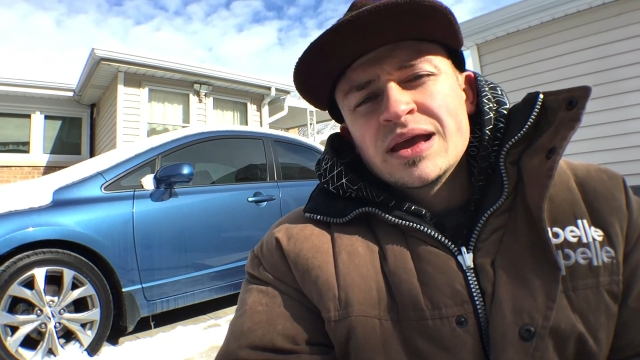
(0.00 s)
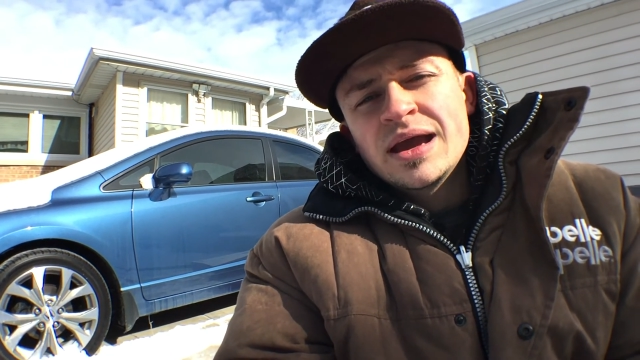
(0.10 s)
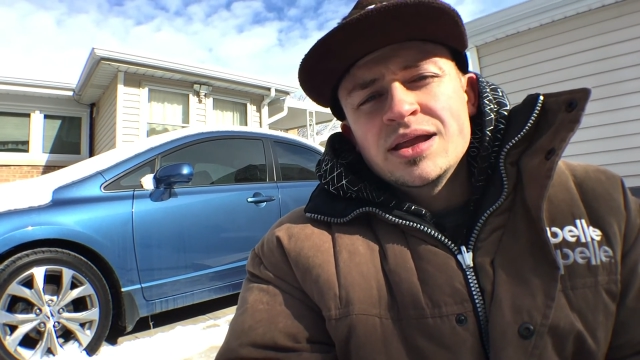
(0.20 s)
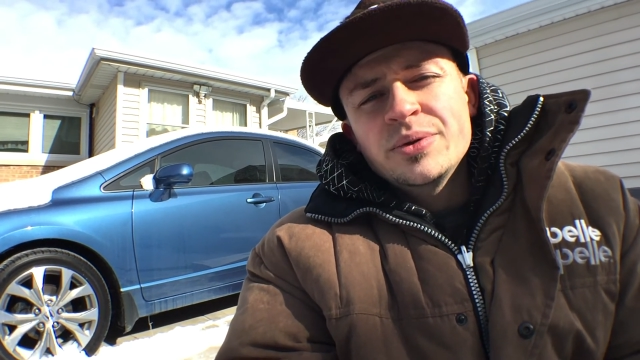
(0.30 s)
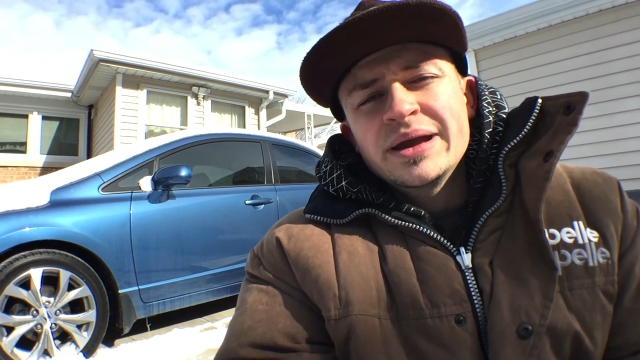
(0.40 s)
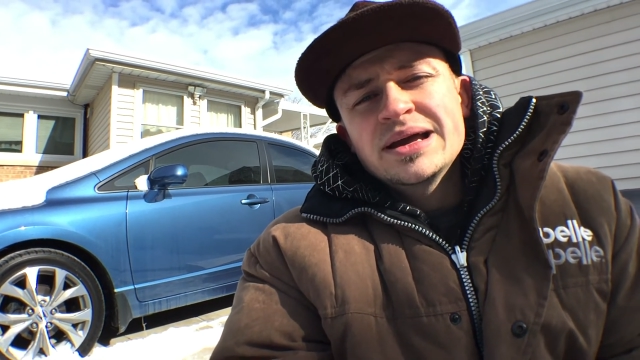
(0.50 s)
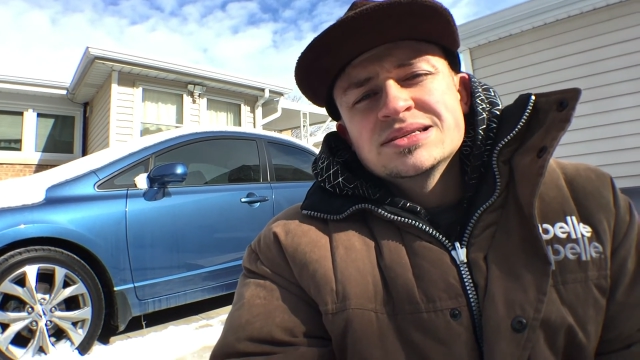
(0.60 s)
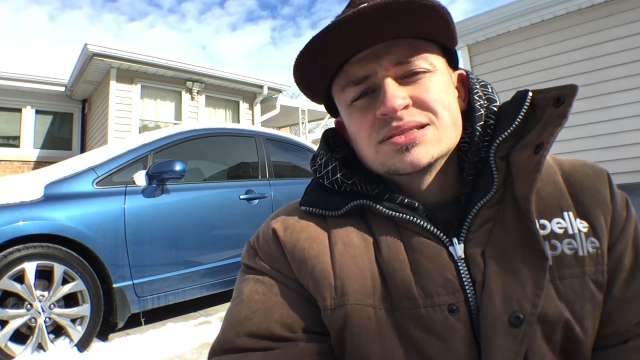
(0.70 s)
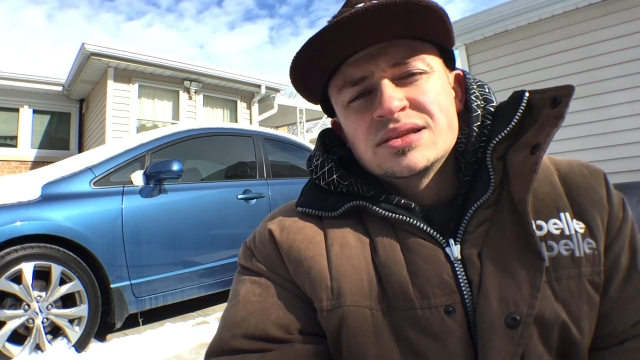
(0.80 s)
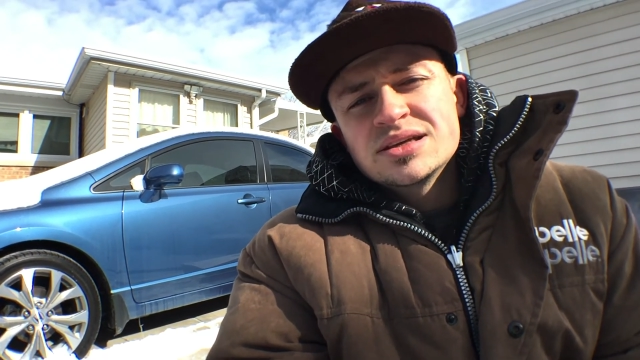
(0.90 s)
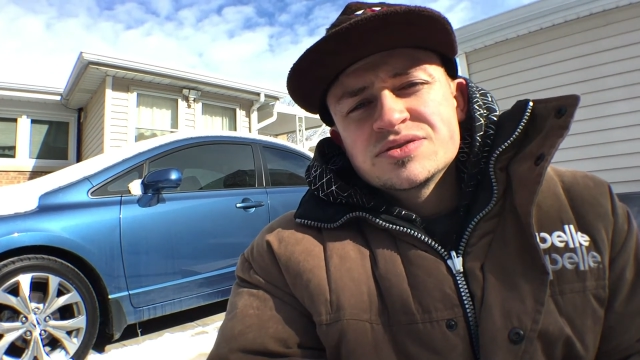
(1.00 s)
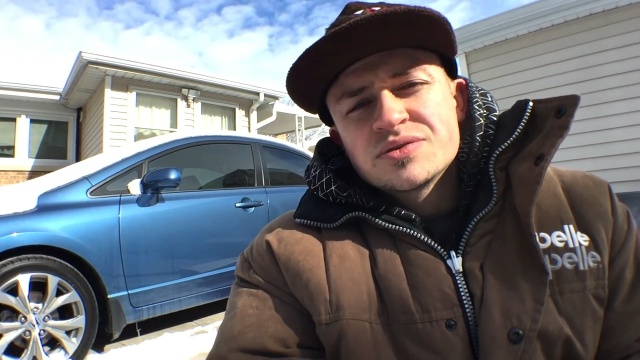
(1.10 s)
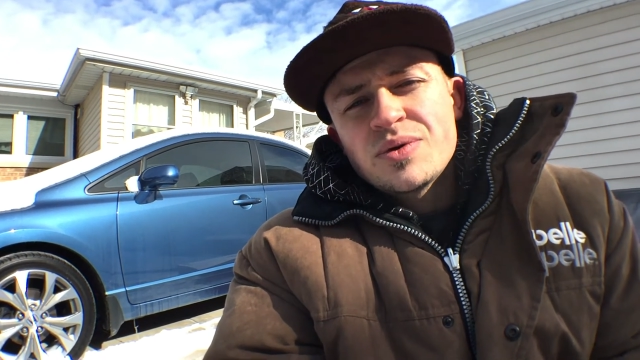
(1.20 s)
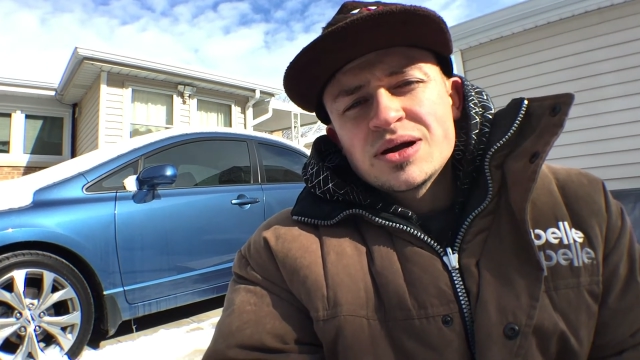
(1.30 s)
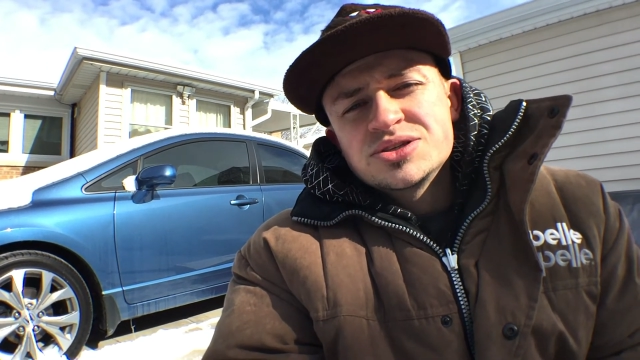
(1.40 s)
Anyway guys, thanks for
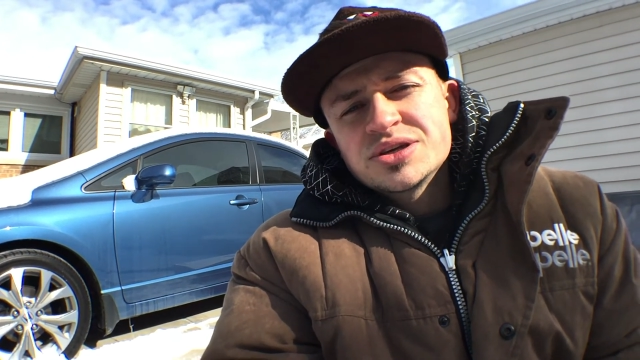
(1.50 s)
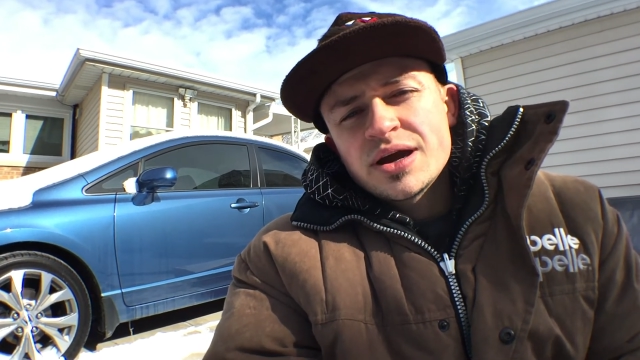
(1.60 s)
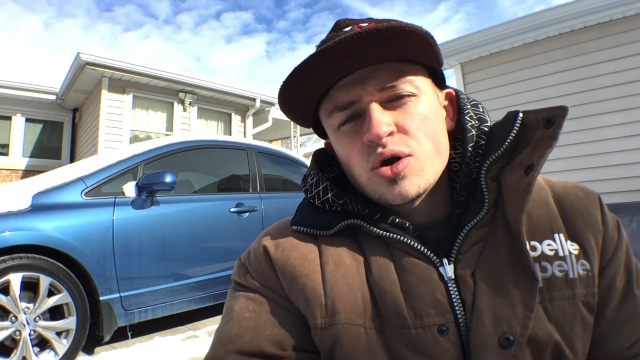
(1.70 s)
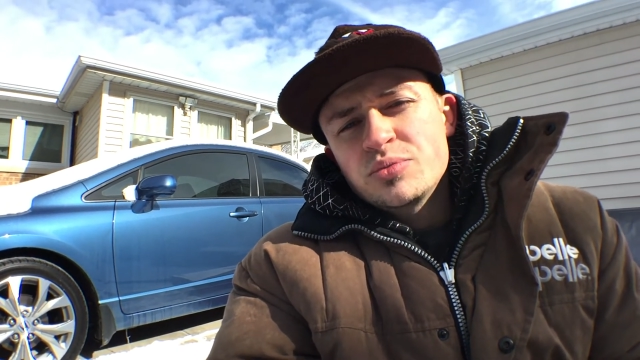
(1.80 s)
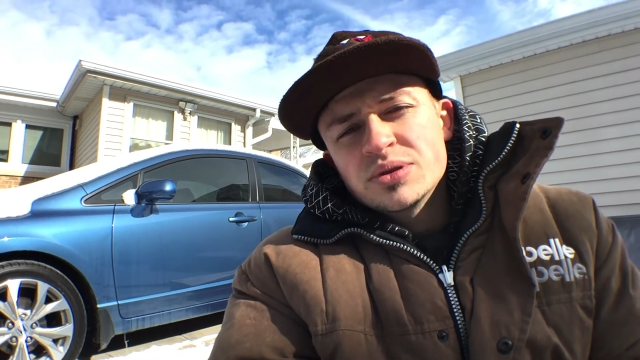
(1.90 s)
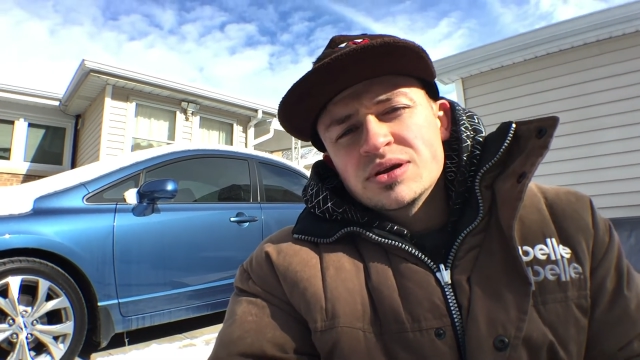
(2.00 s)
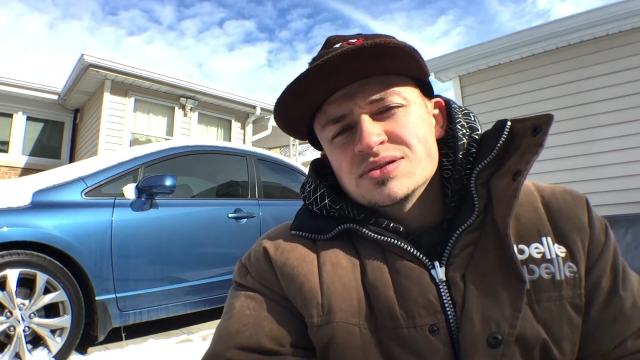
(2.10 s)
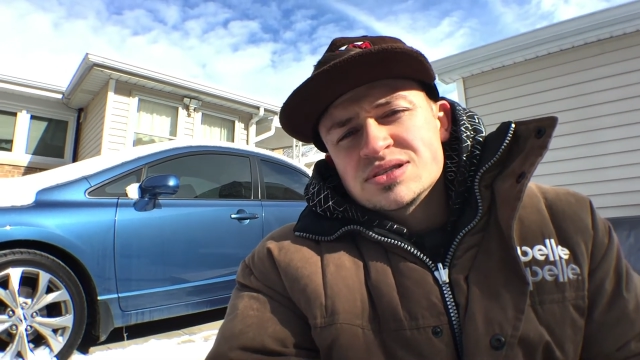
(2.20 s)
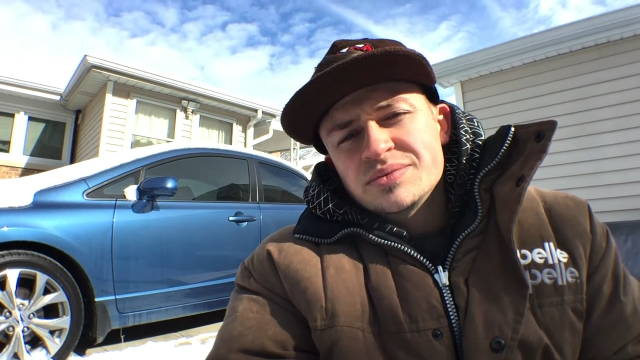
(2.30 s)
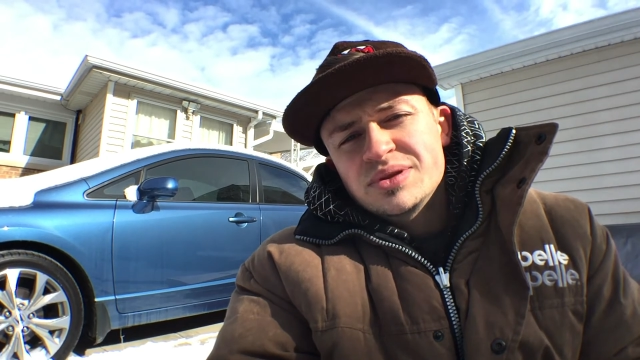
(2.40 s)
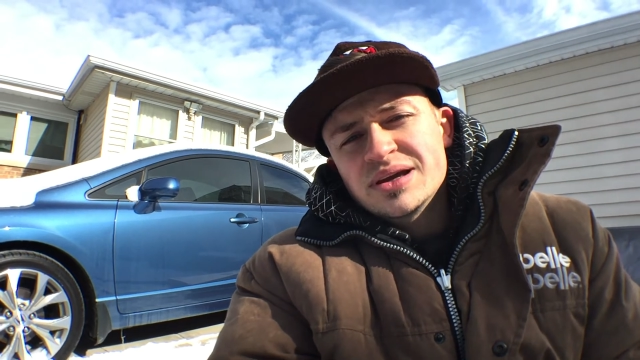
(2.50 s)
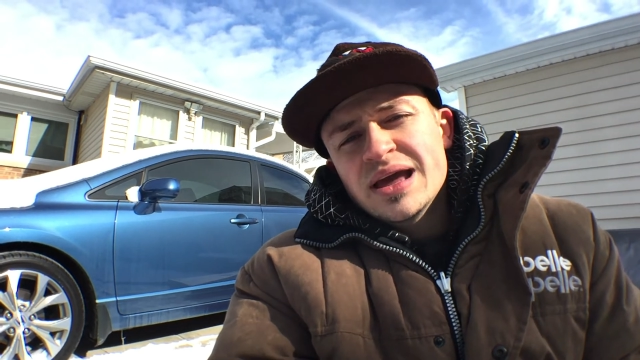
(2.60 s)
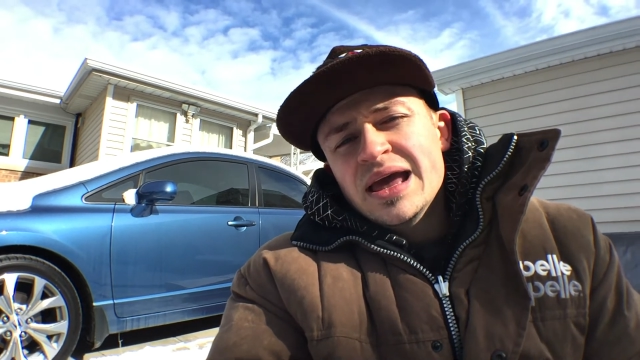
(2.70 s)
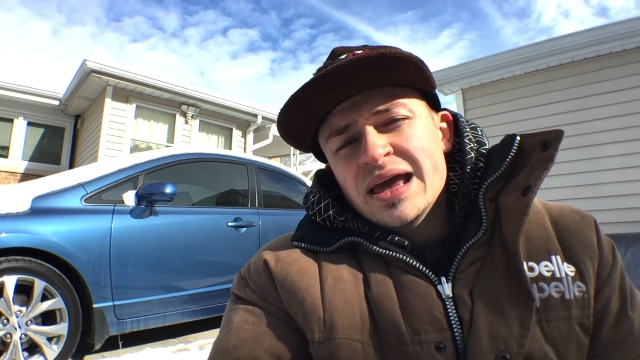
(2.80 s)
watching. I hope you learned something.